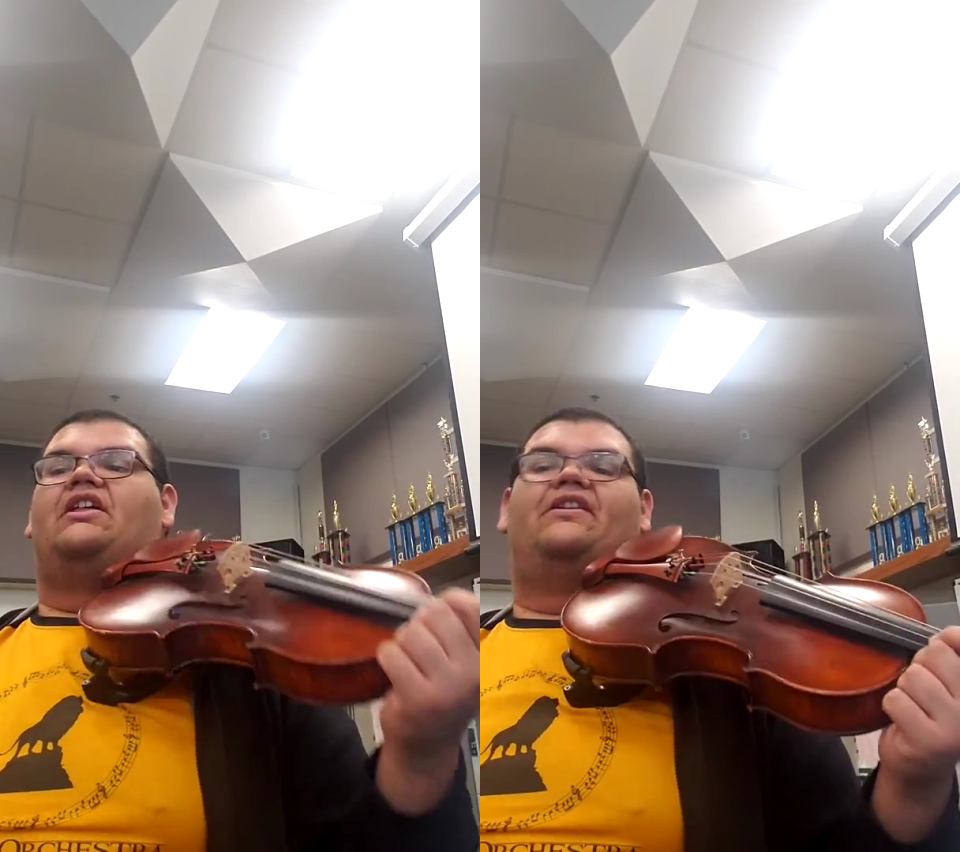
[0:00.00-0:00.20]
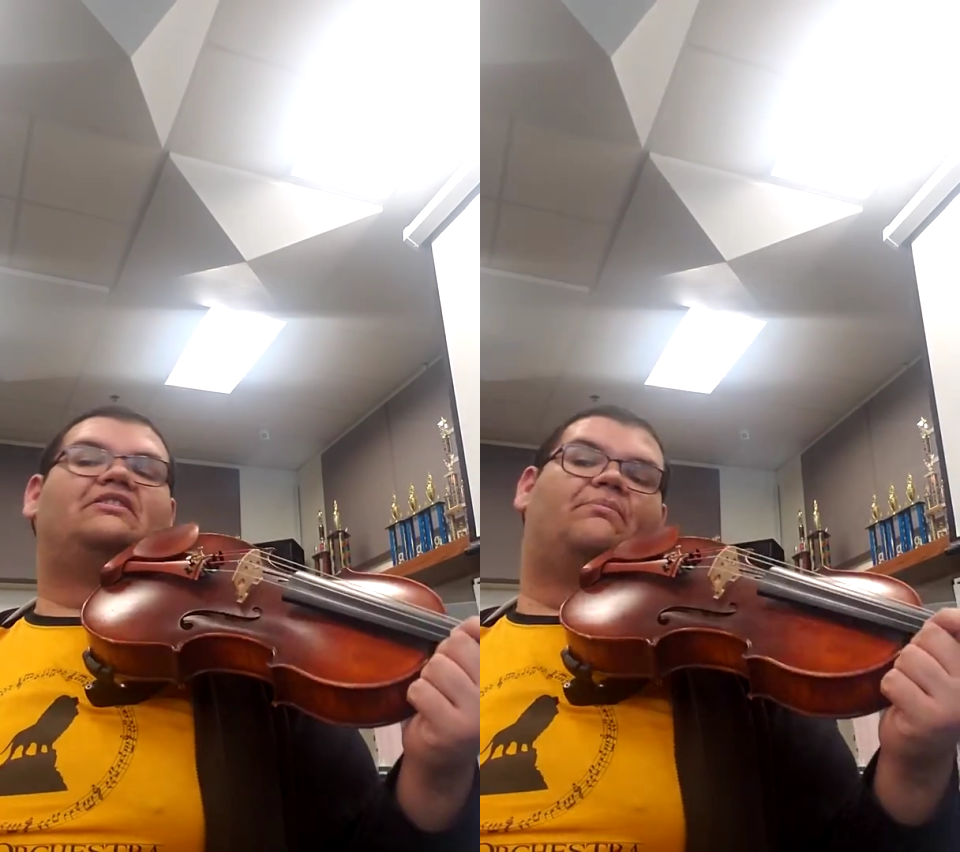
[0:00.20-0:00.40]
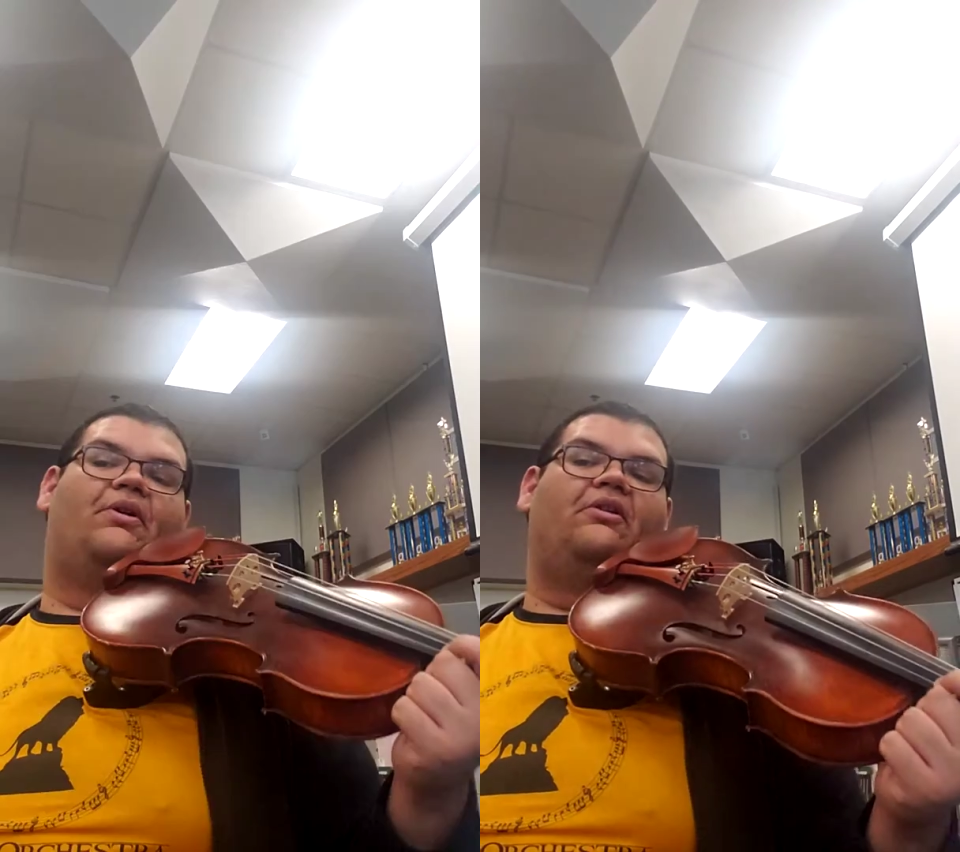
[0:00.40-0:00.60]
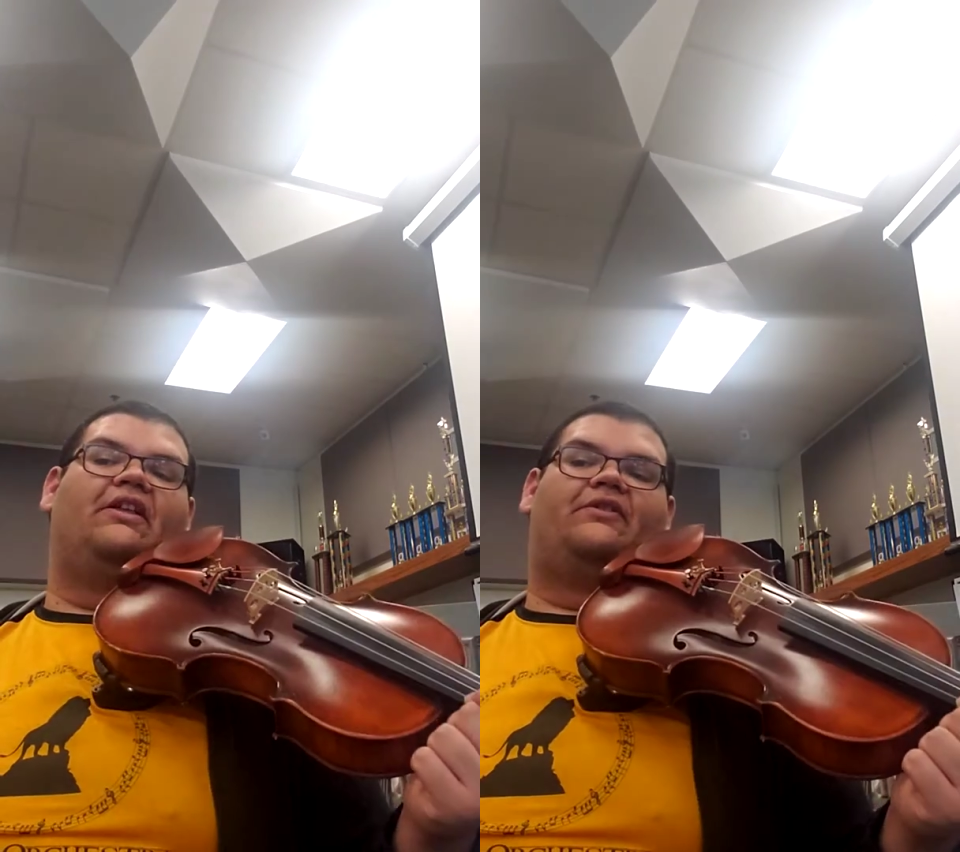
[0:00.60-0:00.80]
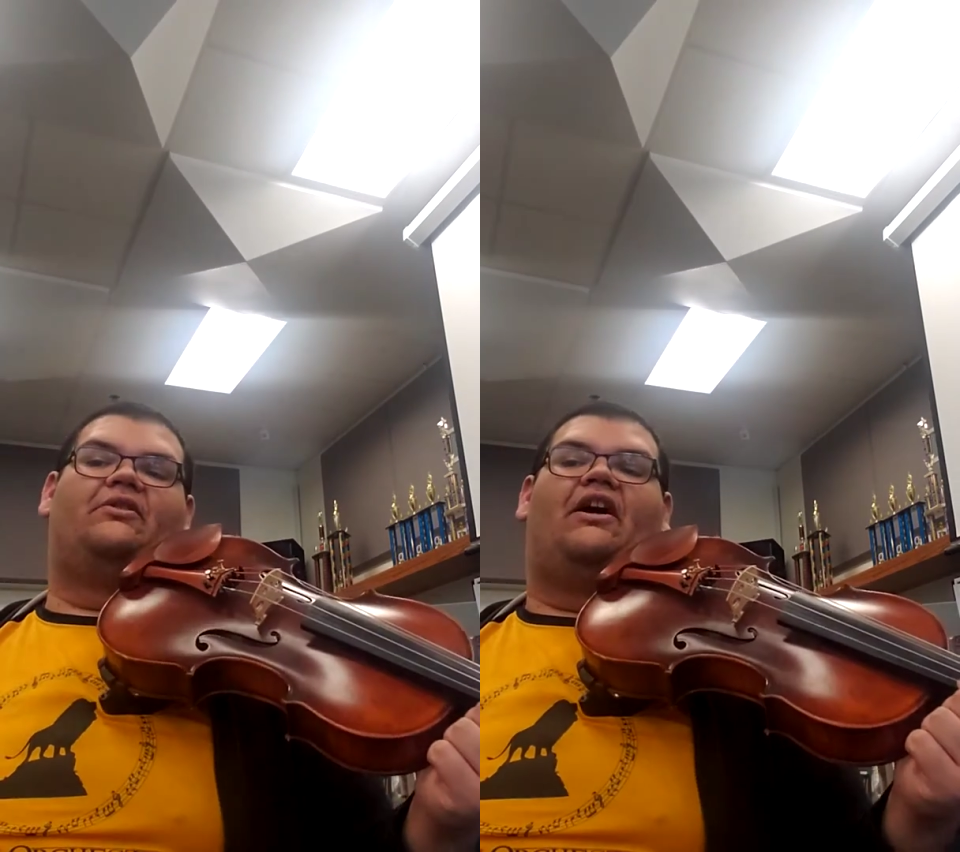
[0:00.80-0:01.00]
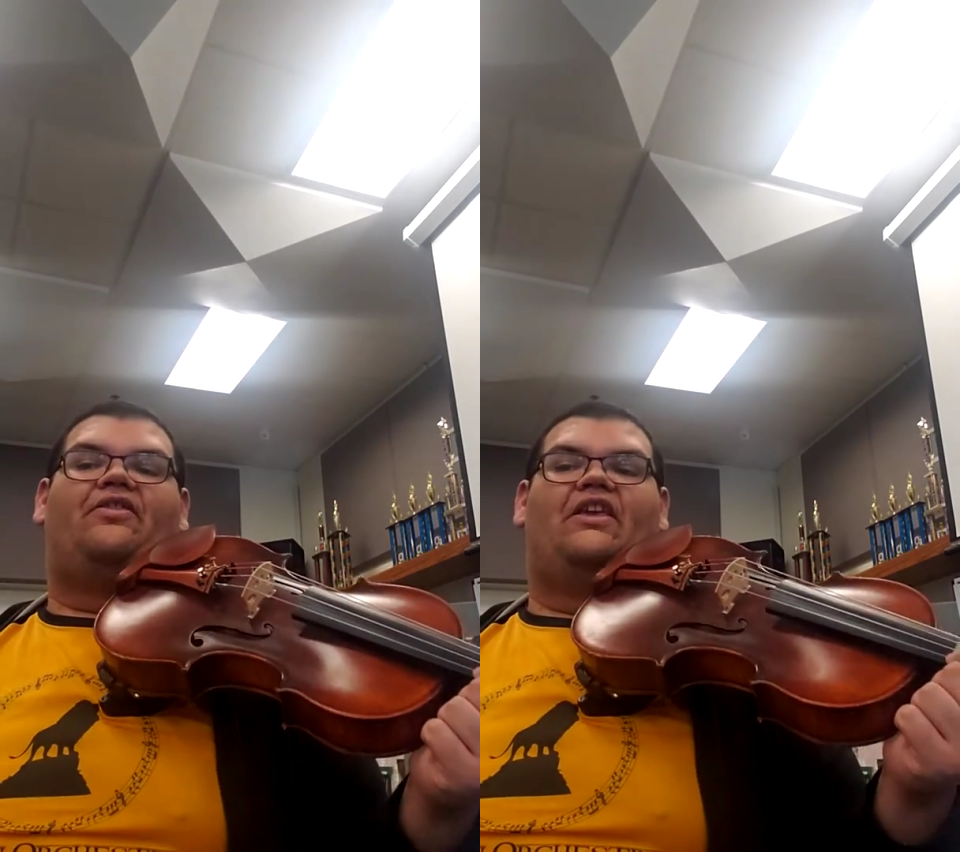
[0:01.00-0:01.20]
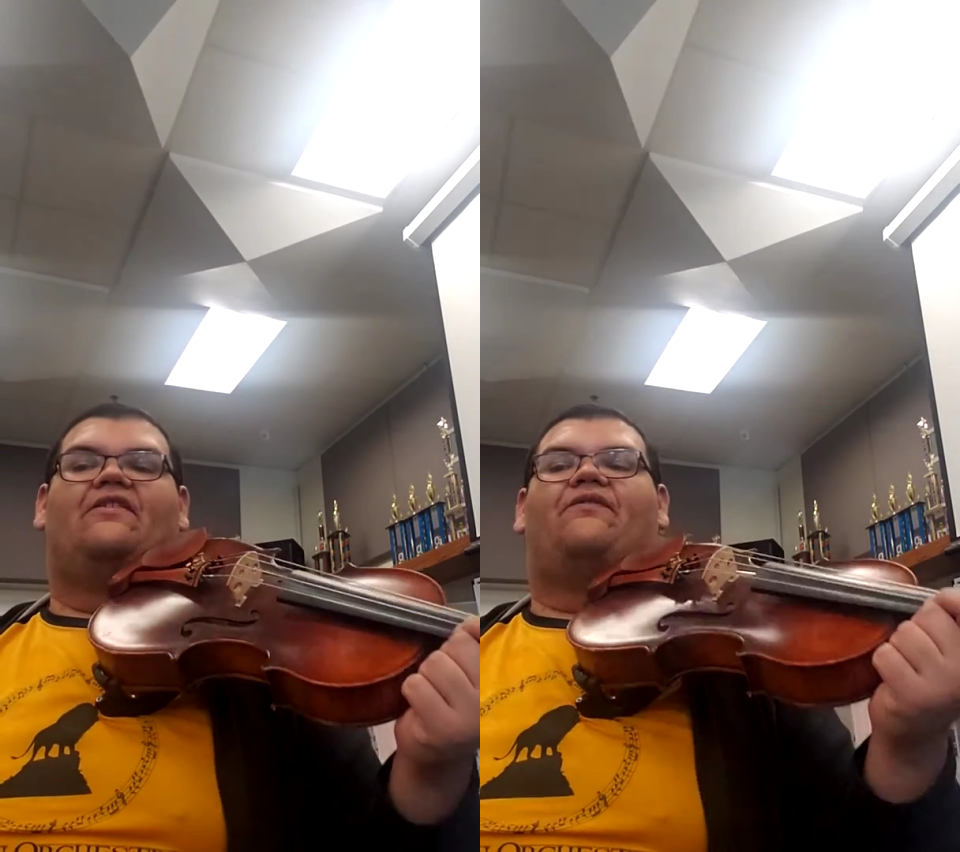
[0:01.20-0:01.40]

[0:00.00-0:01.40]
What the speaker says: There's a bow lift, so I think